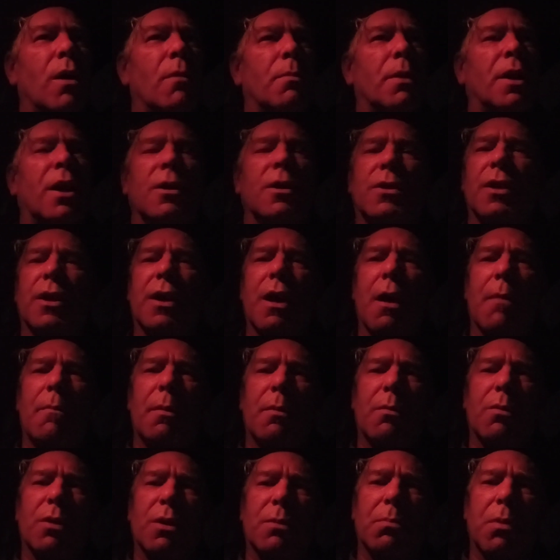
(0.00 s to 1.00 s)
because the
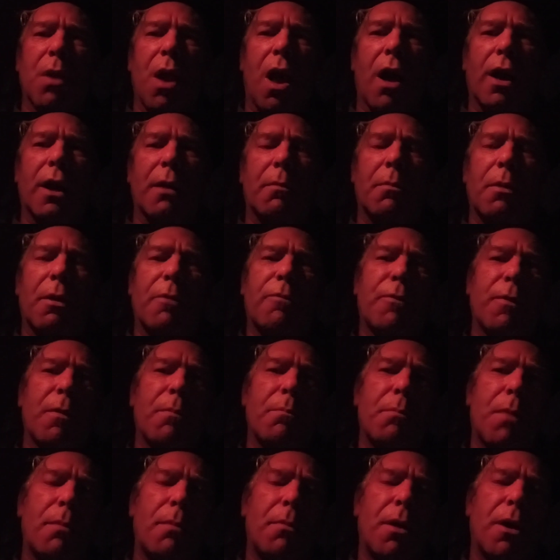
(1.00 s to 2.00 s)
government was blocking me from
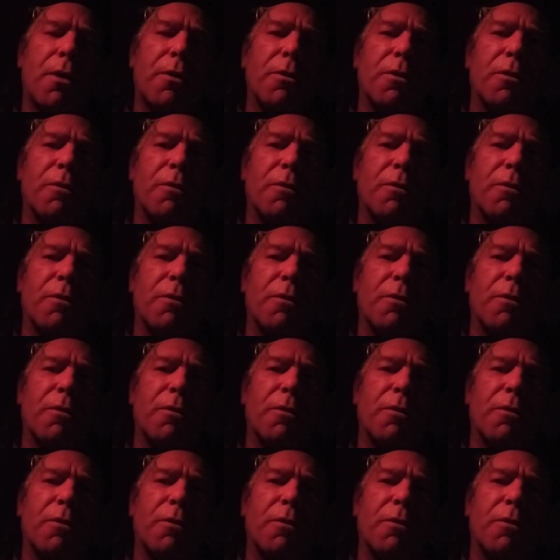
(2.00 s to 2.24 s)
my mother